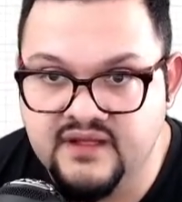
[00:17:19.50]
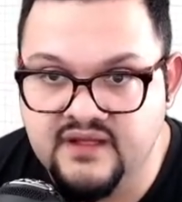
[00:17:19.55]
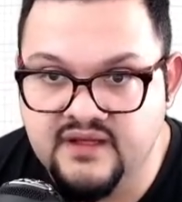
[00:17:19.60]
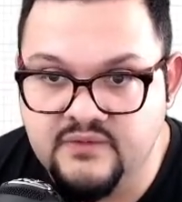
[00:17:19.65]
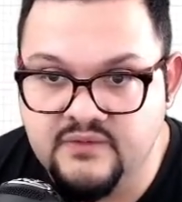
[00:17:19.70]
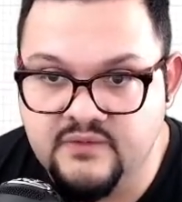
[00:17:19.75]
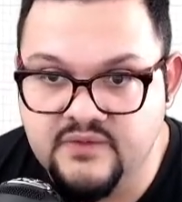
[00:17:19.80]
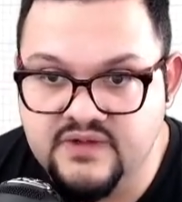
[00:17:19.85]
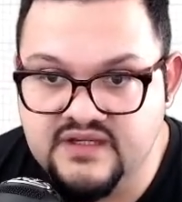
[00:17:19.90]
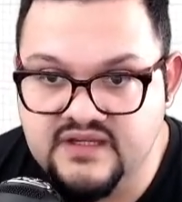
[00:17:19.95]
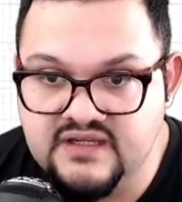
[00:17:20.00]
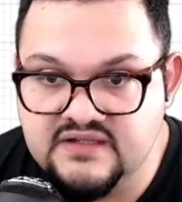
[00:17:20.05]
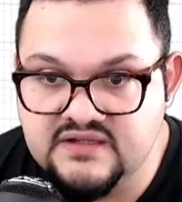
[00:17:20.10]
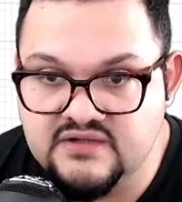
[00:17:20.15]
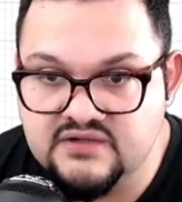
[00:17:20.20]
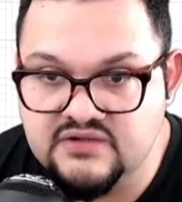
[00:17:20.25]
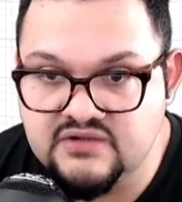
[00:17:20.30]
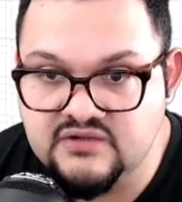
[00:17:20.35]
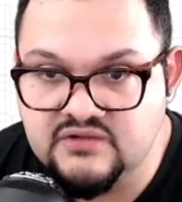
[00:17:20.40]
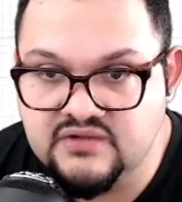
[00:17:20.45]
we need
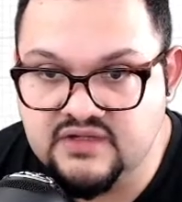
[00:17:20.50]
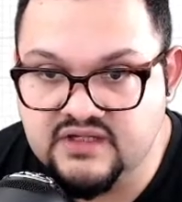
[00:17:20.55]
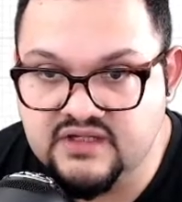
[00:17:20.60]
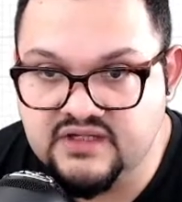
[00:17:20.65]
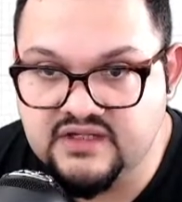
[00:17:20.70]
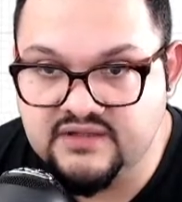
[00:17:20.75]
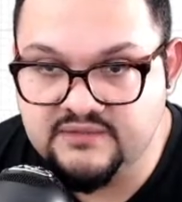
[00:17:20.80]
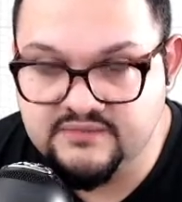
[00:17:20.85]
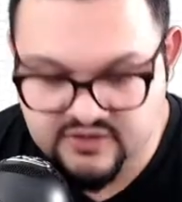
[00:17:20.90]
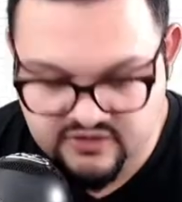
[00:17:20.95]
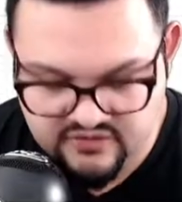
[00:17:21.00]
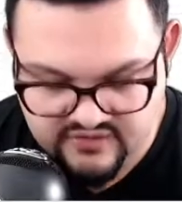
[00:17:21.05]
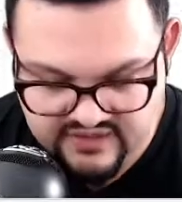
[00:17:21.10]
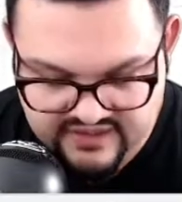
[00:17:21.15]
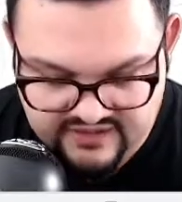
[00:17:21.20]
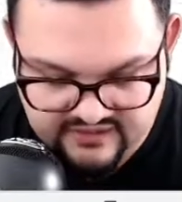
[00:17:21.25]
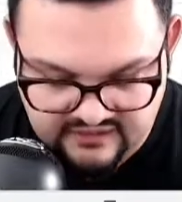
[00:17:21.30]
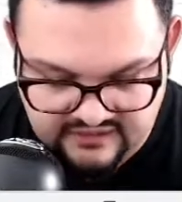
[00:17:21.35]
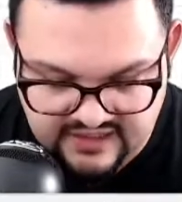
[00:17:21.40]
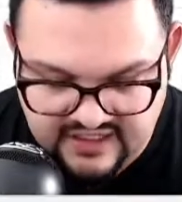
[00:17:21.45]
to
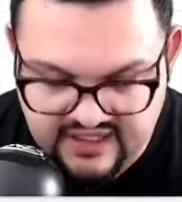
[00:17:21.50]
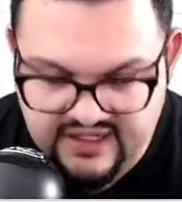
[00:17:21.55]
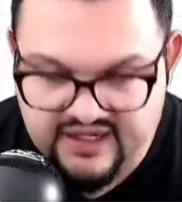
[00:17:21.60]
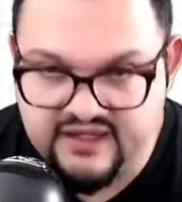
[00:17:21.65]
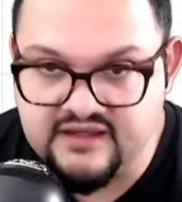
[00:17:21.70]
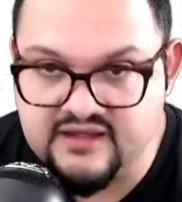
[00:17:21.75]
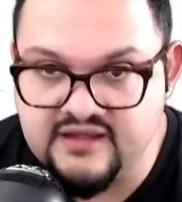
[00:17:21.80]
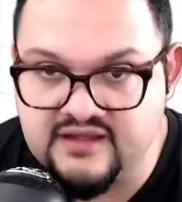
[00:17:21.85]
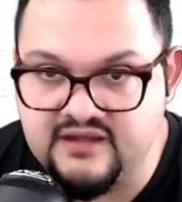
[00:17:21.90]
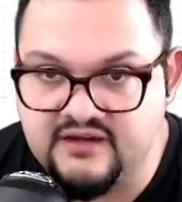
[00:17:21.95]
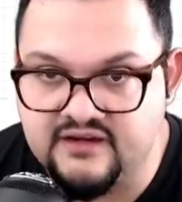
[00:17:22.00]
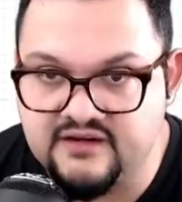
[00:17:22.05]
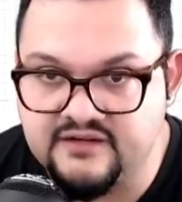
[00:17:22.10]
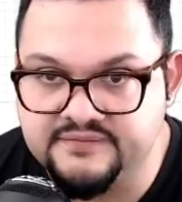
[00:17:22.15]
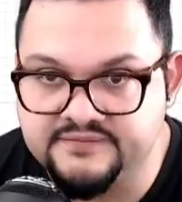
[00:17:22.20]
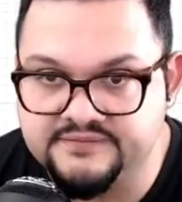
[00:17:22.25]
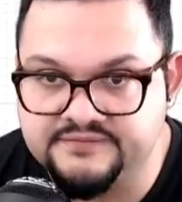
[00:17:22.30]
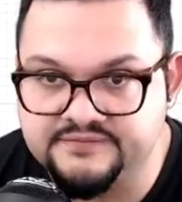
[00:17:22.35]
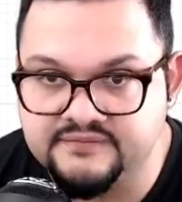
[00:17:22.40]
create a line here